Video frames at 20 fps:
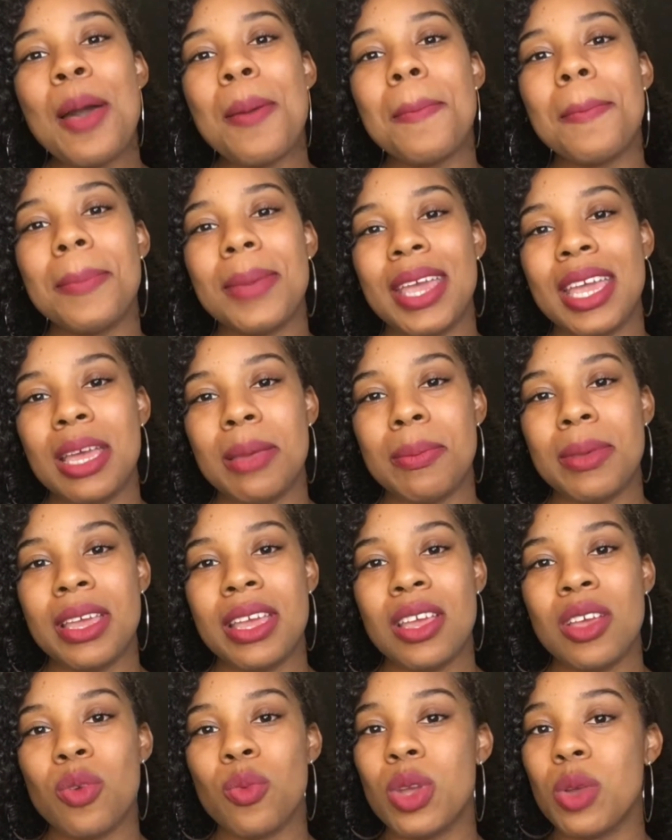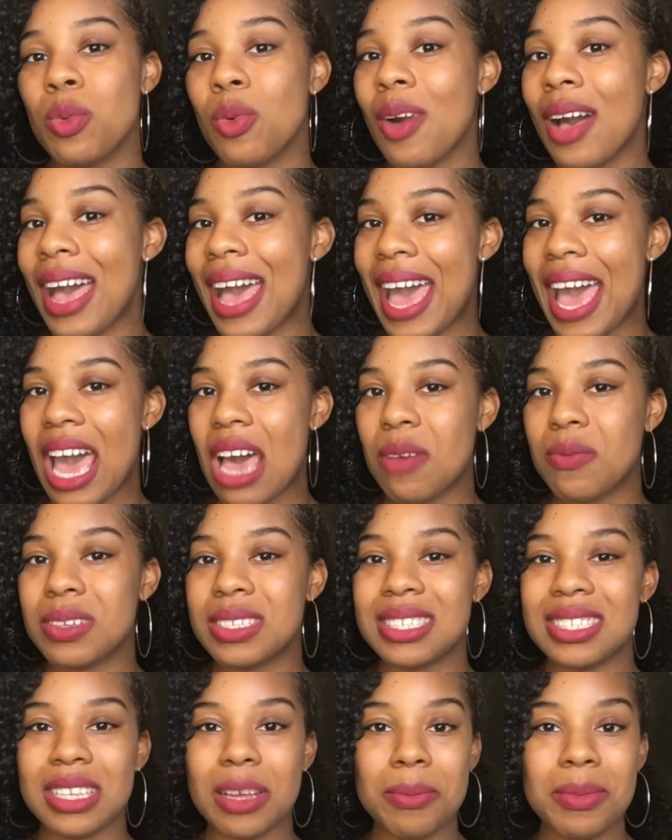Maybe we will have
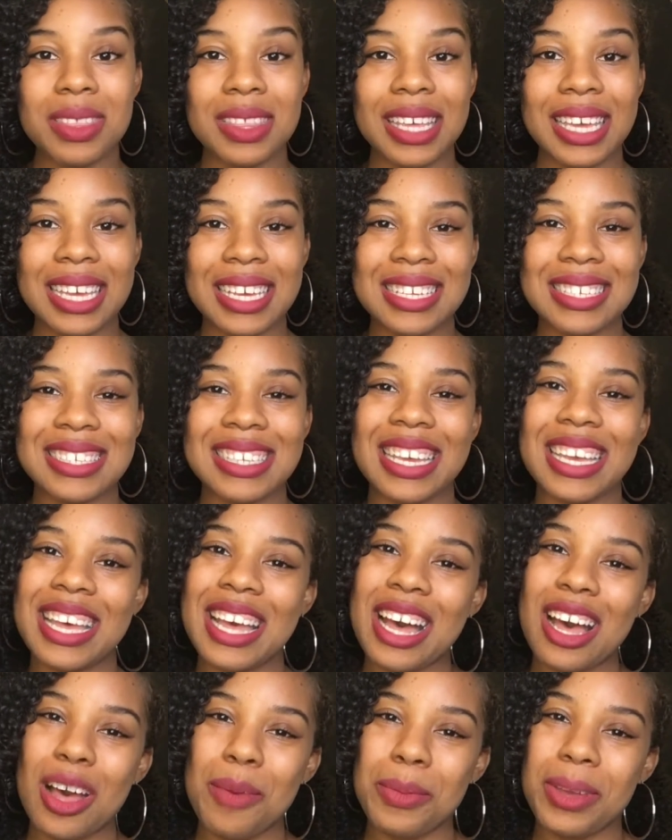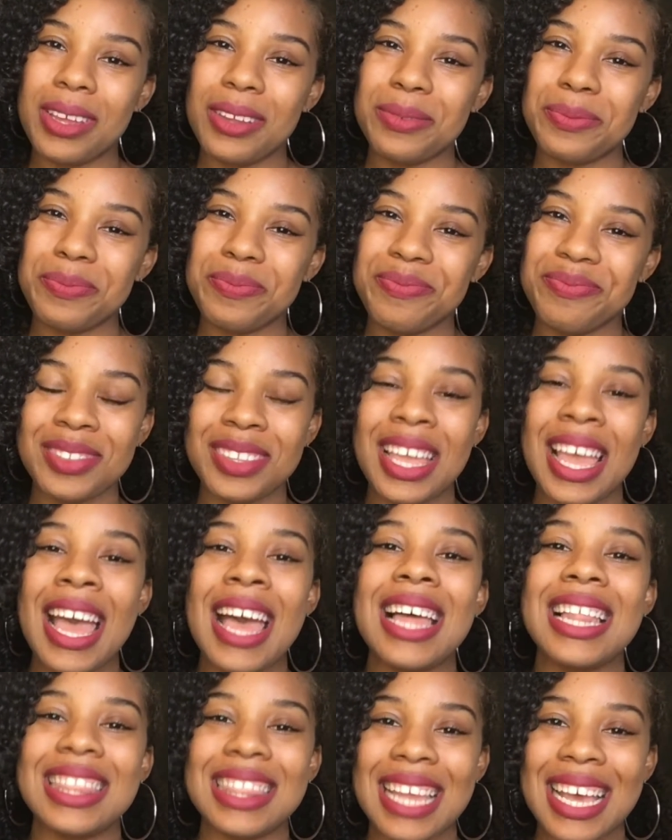some things in common.
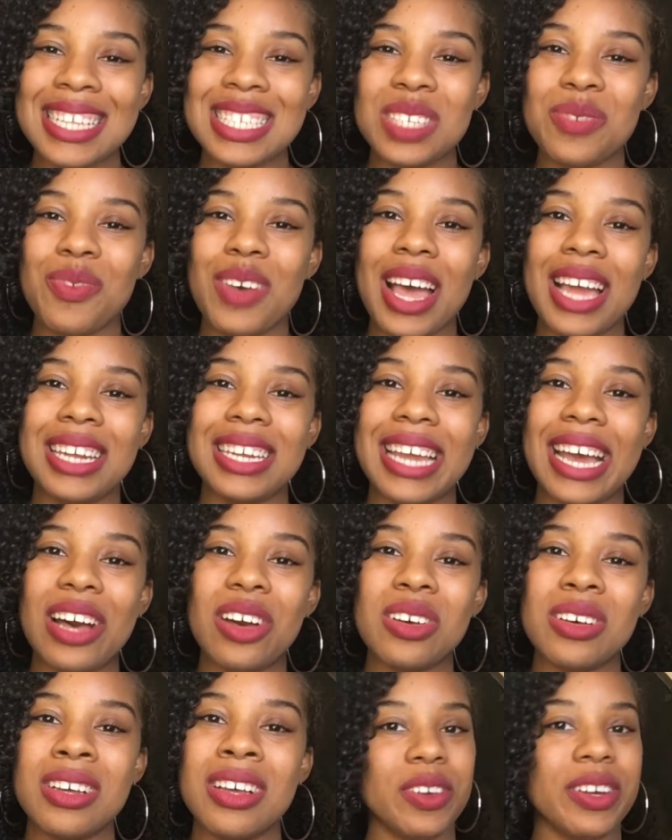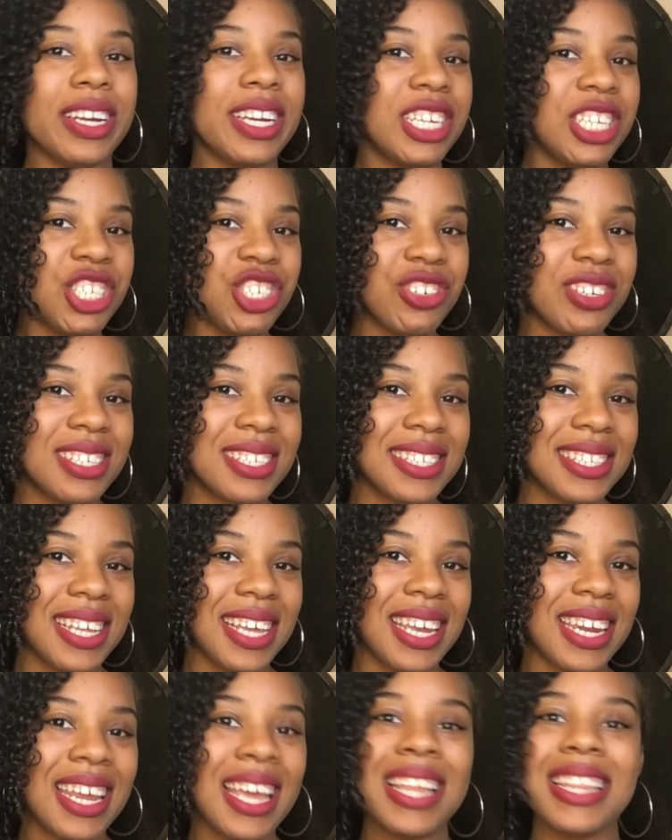Let's find out. If you're
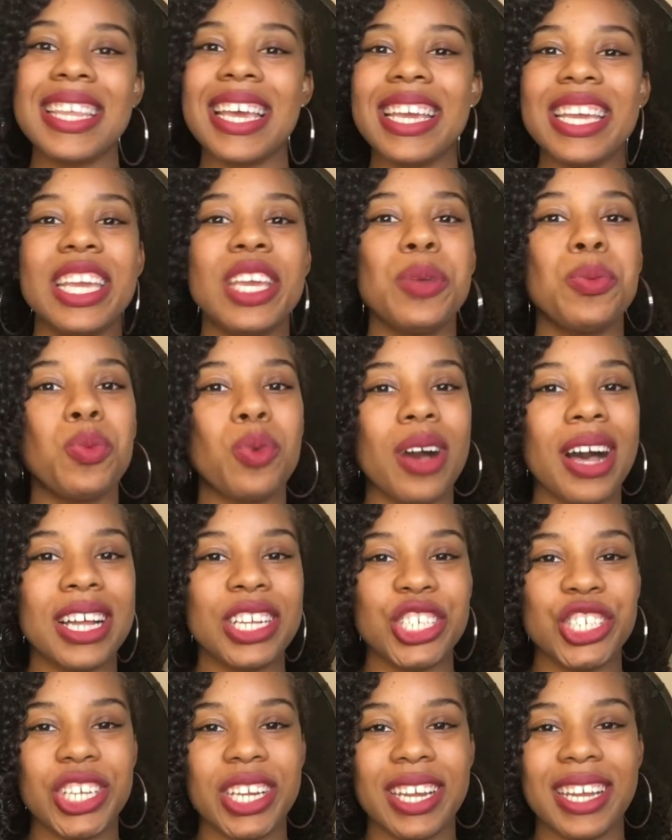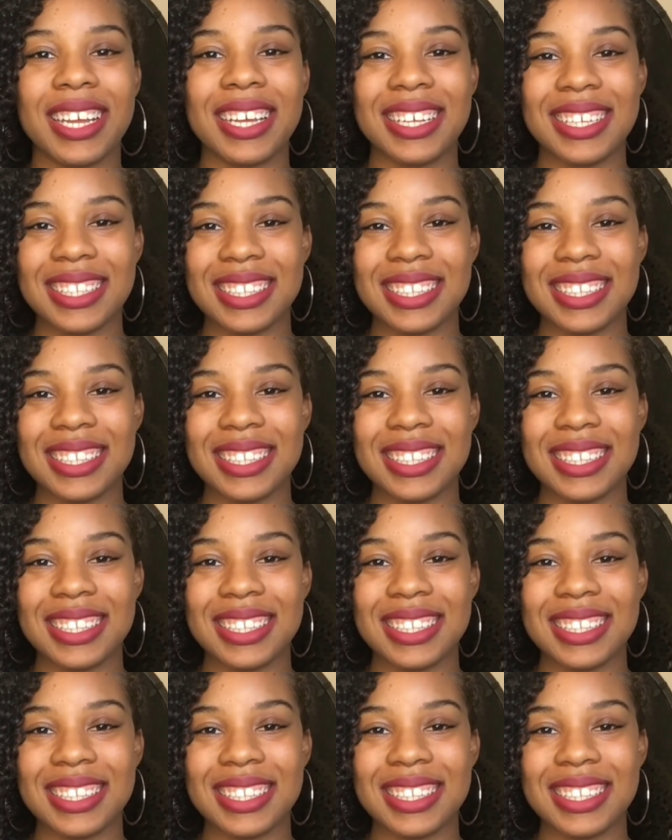interested, then keep watching.